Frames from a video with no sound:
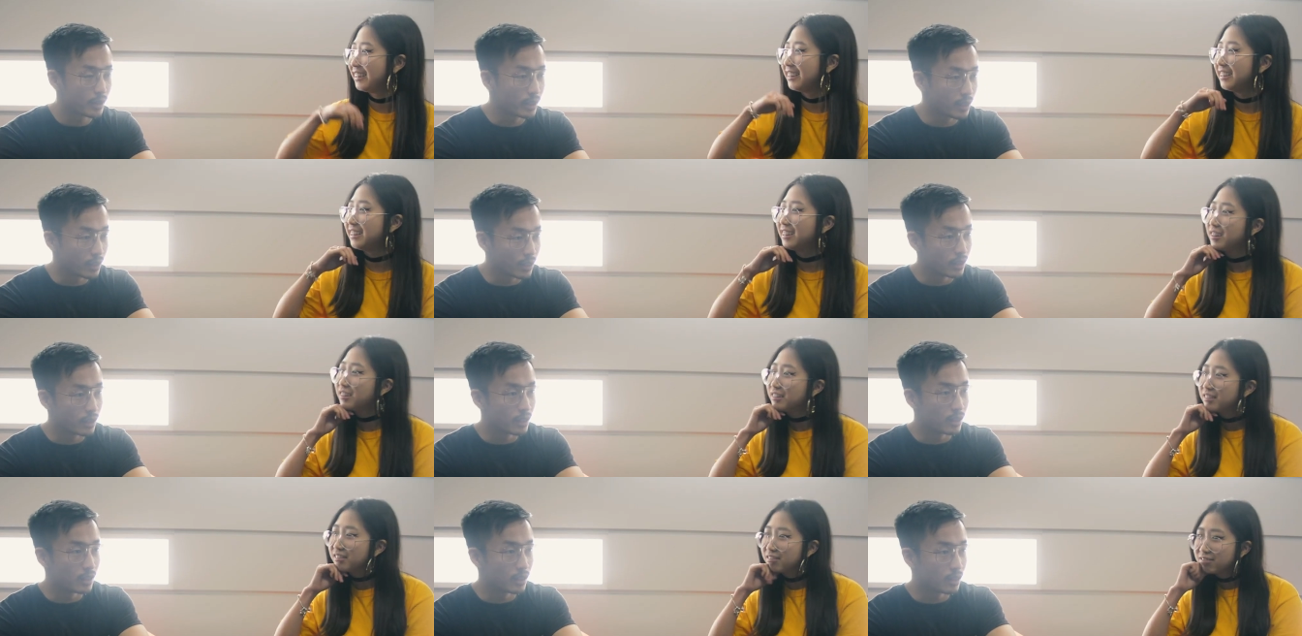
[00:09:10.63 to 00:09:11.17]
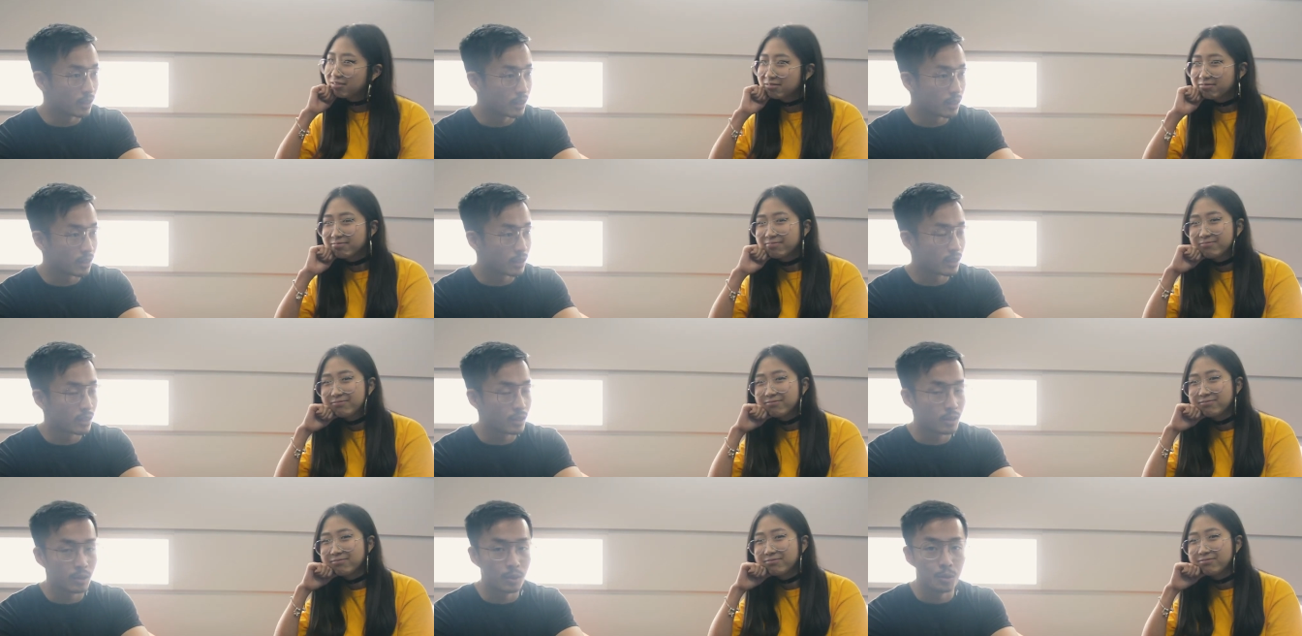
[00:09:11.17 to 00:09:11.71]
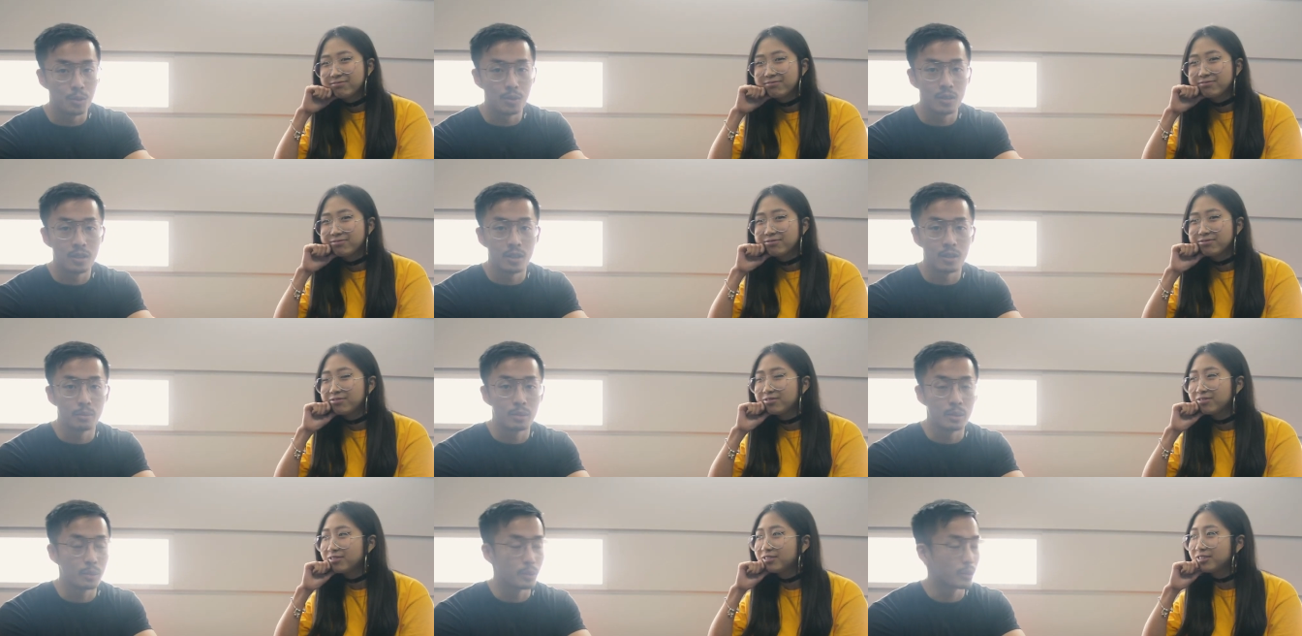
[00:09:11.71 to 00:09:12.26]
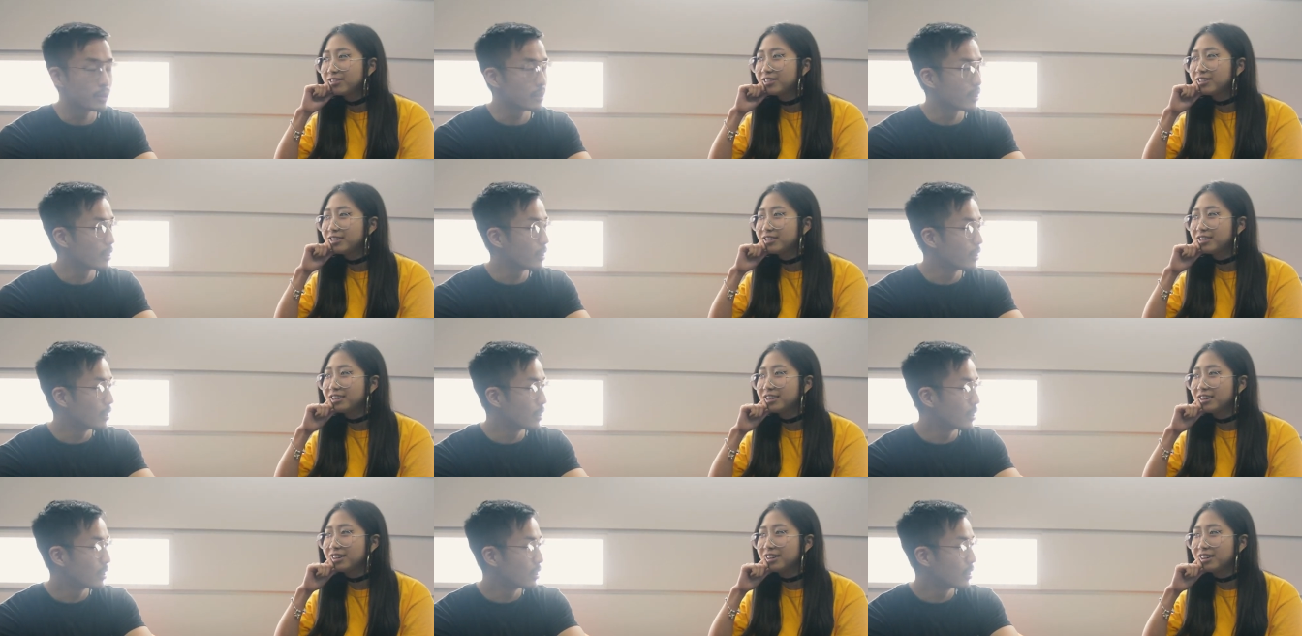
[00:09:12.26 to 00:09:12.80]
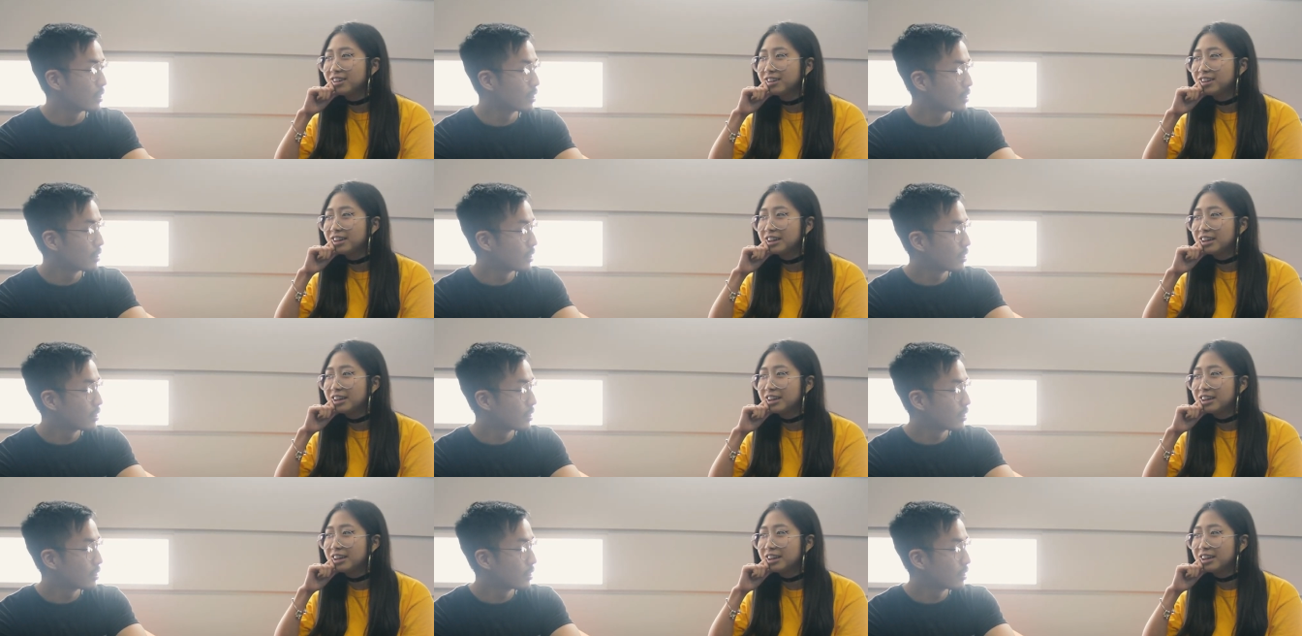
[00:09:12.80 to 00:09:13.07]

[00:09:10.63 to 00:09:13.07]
Speaker 1: is don't tell people who stutter